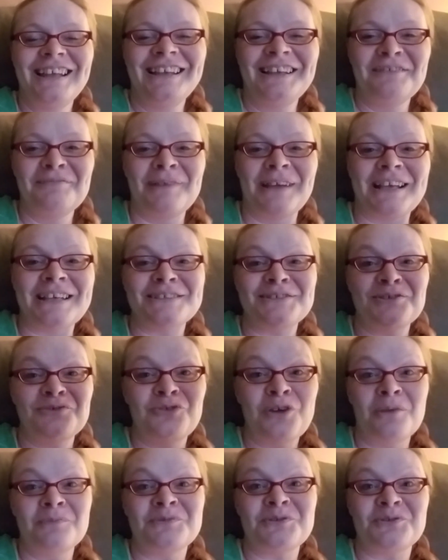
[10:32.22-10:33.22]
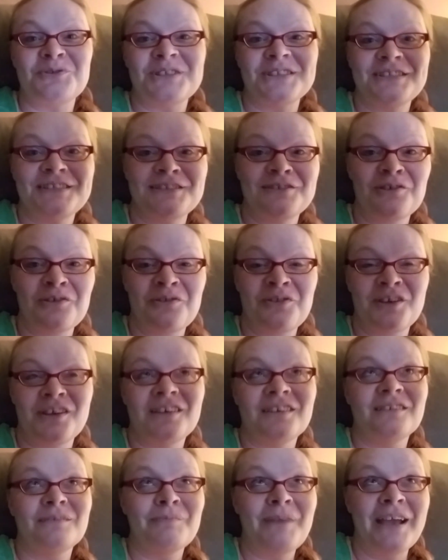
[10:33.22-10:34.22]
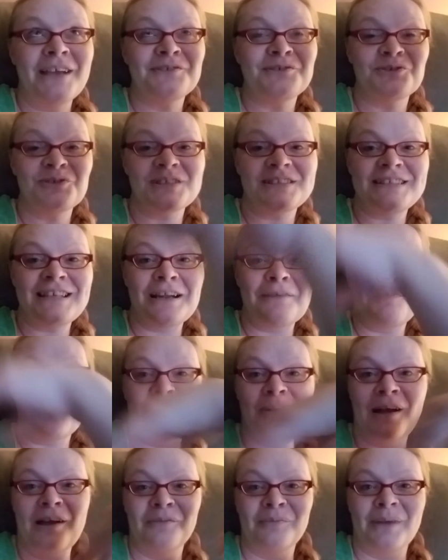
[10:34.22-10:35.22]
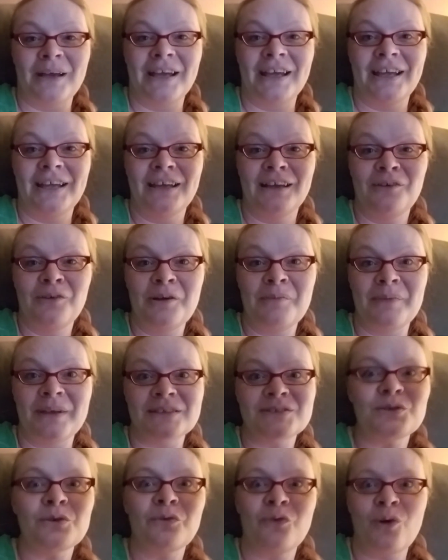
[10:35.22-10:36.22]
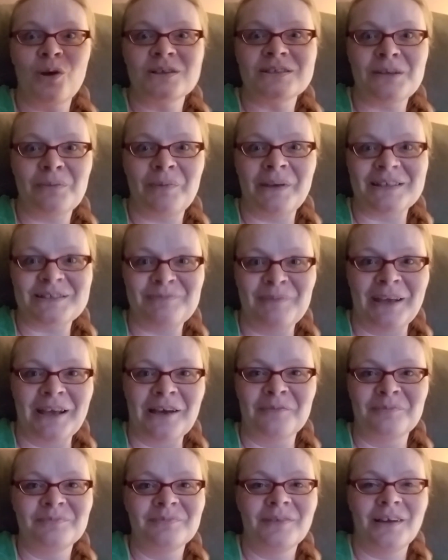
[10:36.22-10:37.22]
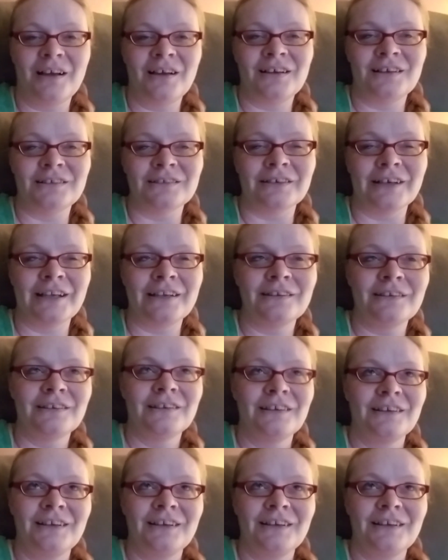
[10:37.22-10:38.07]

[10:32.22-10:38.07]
because the drums are just, or the mics are just set up around my equipment, so of course it picked me up hollering